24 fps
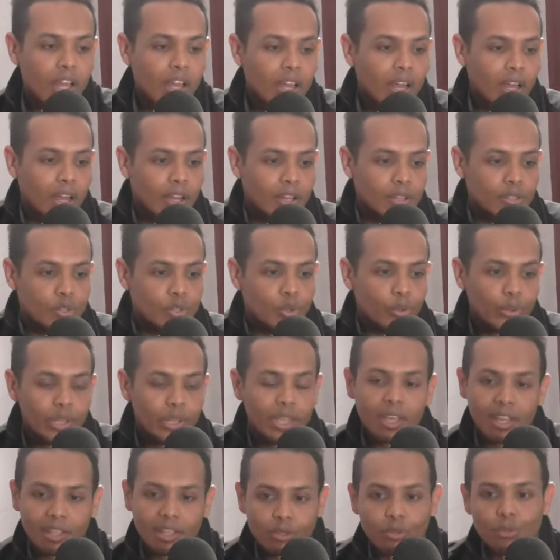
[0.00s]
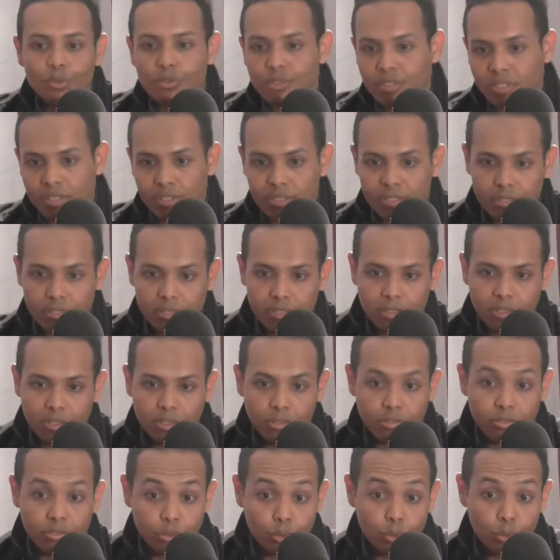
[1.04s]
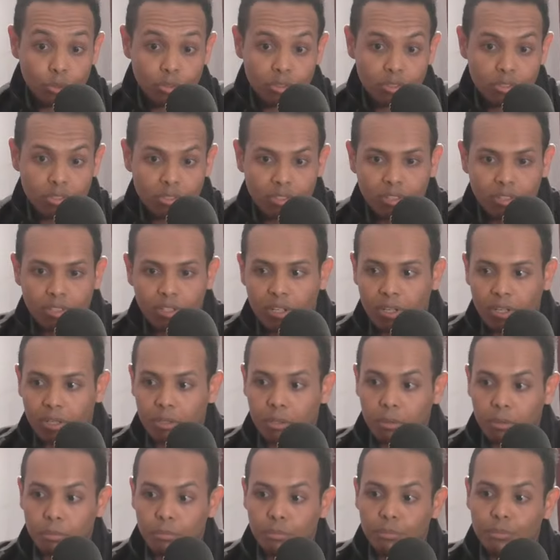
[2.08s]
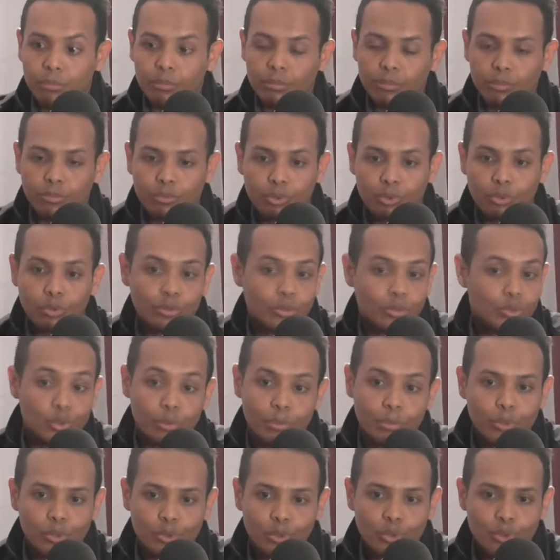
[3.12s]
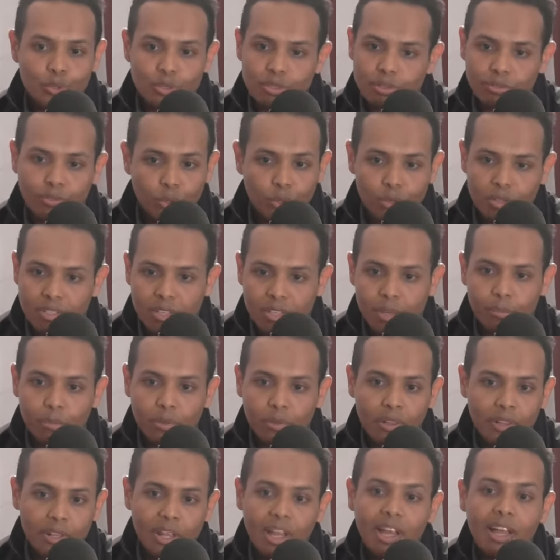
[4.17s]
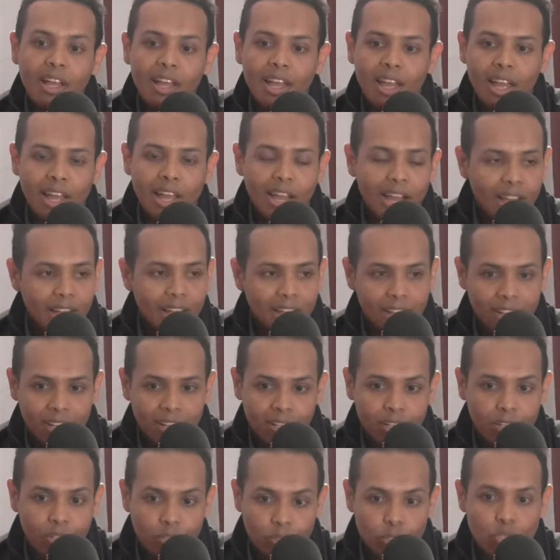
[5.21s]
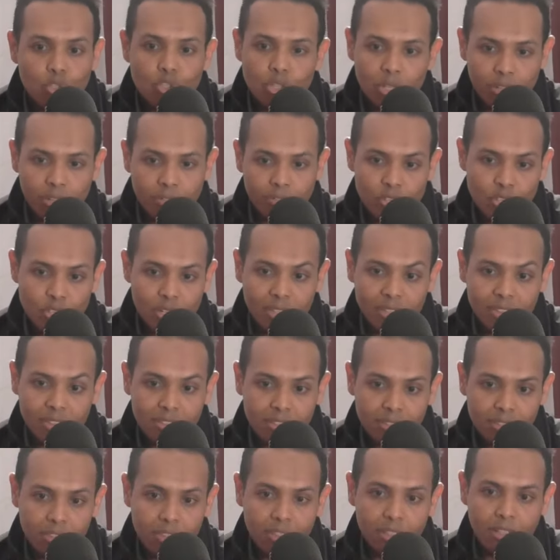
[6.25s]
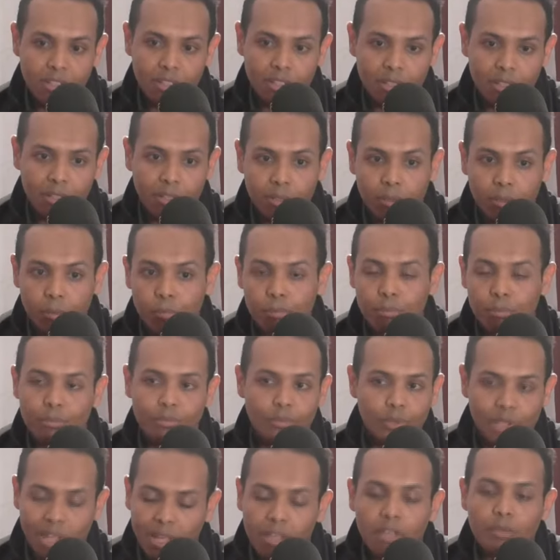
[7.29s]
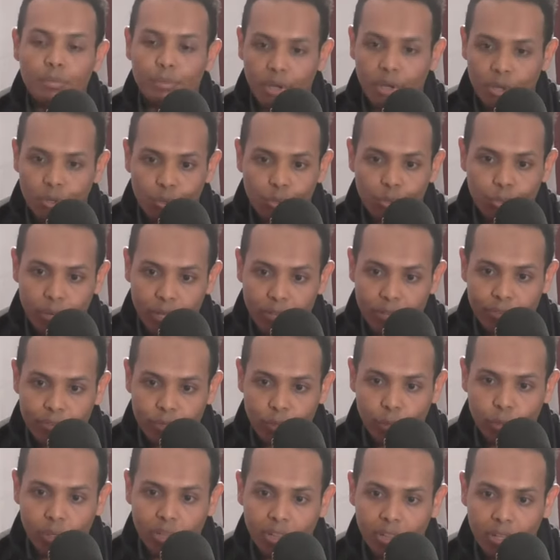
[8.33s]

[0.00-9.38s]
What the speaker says: So we can use this food to produce, for example, energy efficient, like biofuel,